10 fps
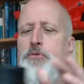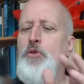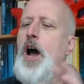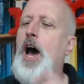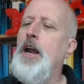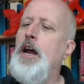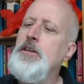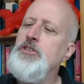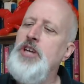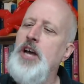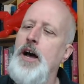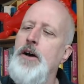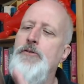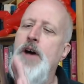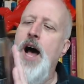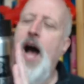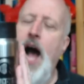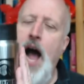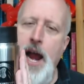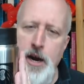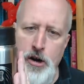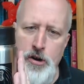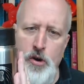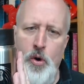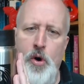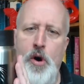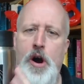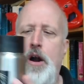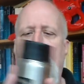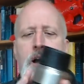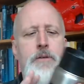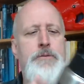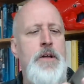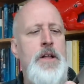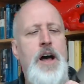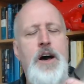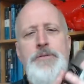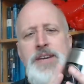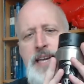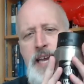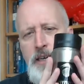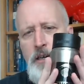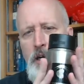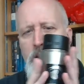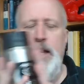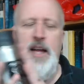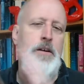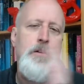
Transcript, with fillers: products, of iron ore, of nickel. I don't